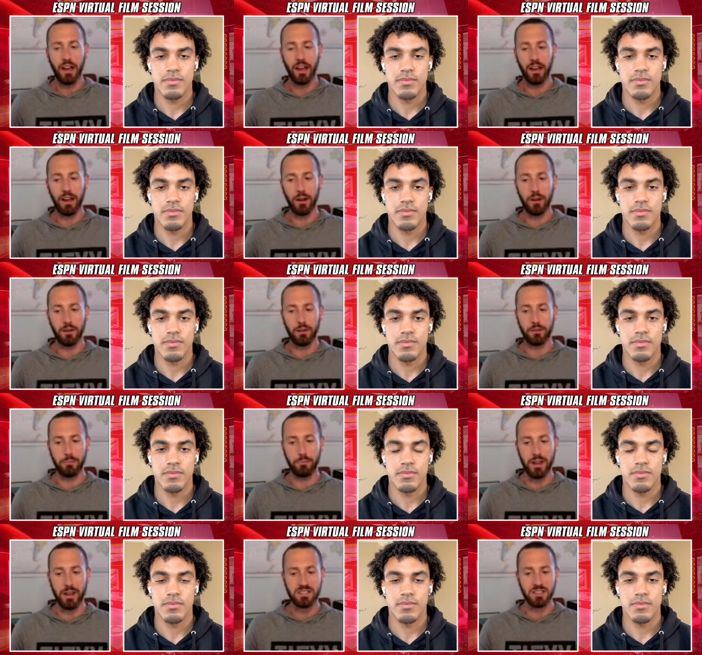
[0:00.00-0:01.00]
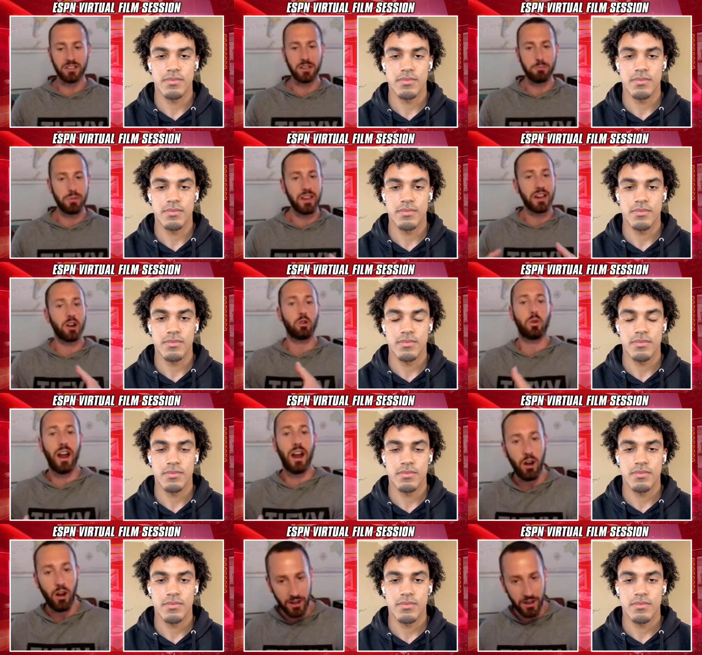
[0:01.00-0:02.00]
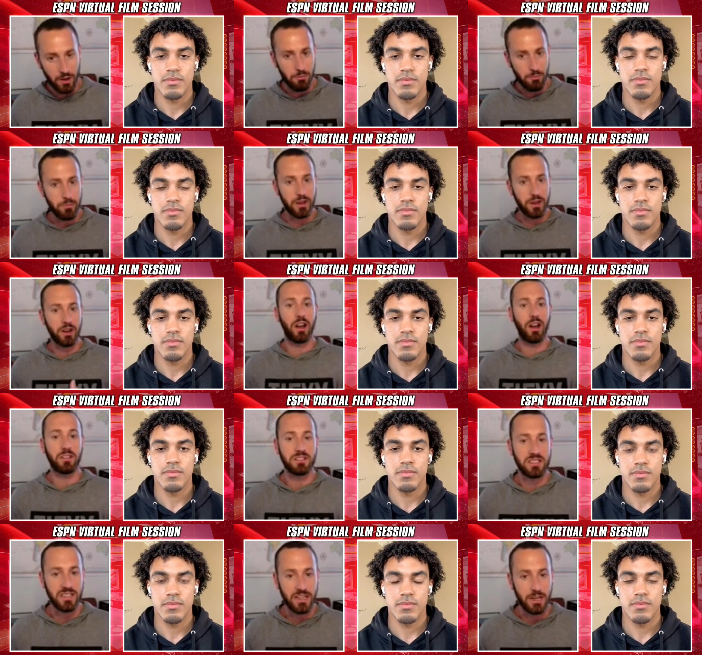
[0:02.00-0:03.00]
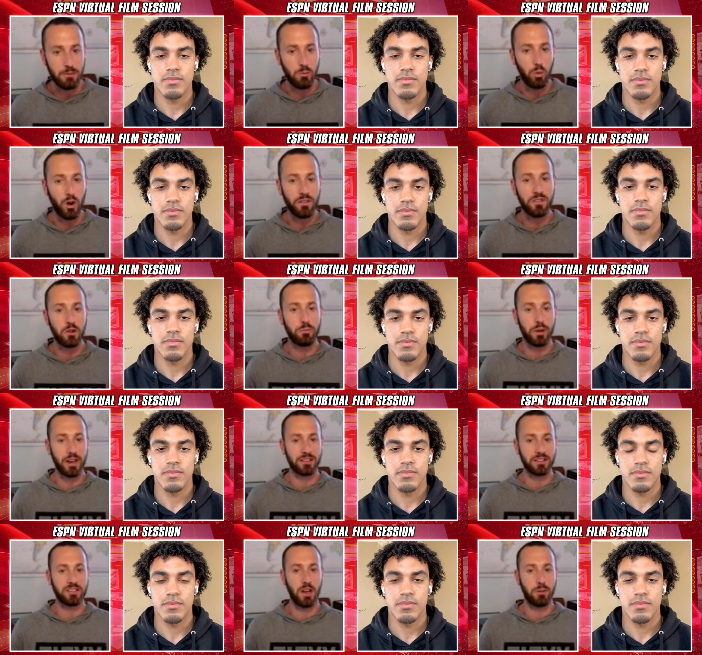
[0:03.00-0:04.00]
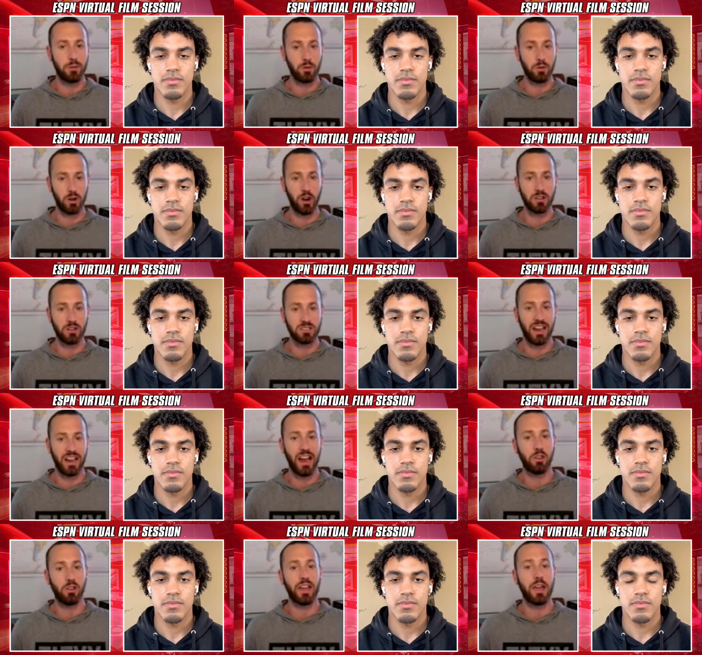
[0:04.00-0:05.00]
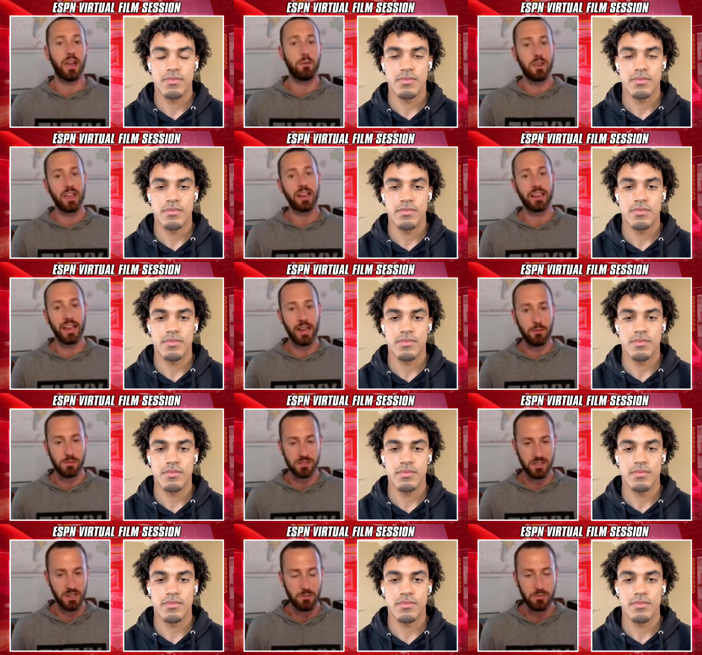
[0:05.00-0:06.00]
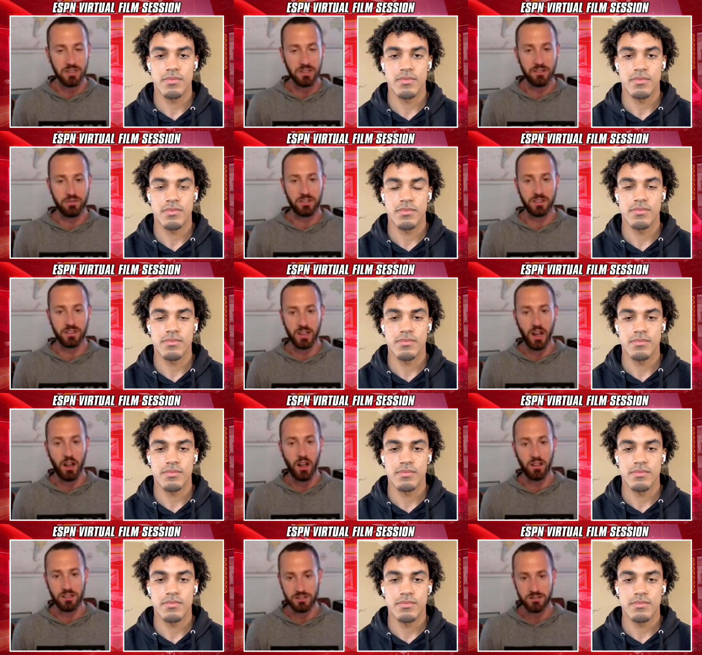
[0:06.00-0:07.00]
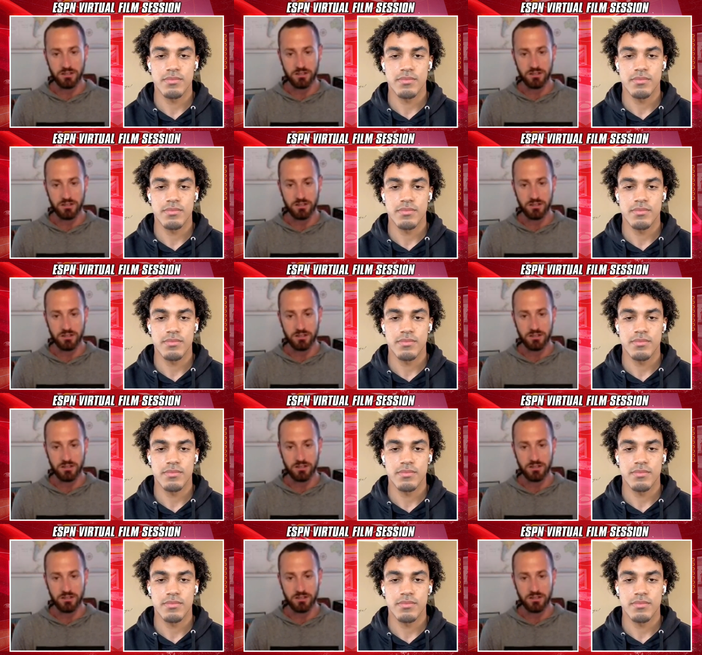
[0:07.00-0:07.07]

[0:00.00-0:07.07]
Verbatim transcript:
Speaker 1: uh, basically being around him, being around the team? What have you picked up in regards to how the N B A game is going to be different than college?